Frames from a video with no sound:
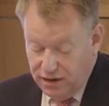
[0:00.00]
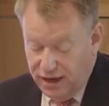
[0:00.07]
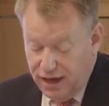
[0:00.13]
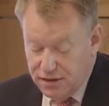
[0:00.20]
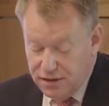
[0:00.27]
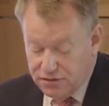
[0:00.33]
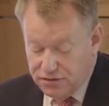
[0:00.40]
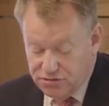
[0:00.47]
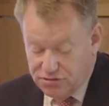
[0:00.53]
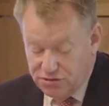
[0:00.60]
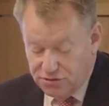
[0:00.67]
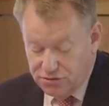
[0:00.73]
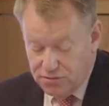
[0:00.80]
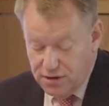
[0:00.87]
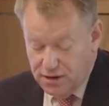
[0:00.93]

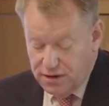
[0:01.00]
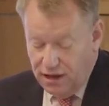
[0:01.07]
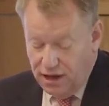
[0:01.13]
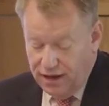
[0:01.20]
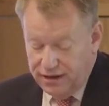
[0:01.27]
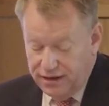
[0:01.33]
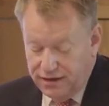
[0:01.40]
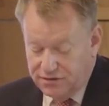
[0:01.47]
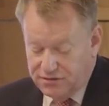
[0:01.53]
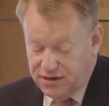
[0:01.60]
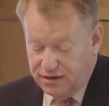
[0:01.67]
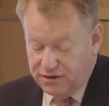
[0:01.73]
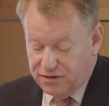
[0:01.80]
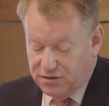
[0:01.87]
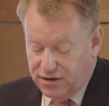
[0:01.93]
hitherto highly
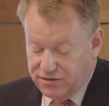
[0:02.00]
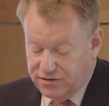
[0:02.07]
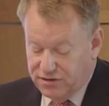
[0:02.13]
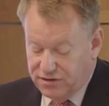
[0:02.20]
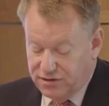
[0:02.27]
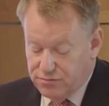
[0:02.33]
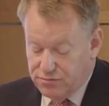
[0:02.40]
technocratic,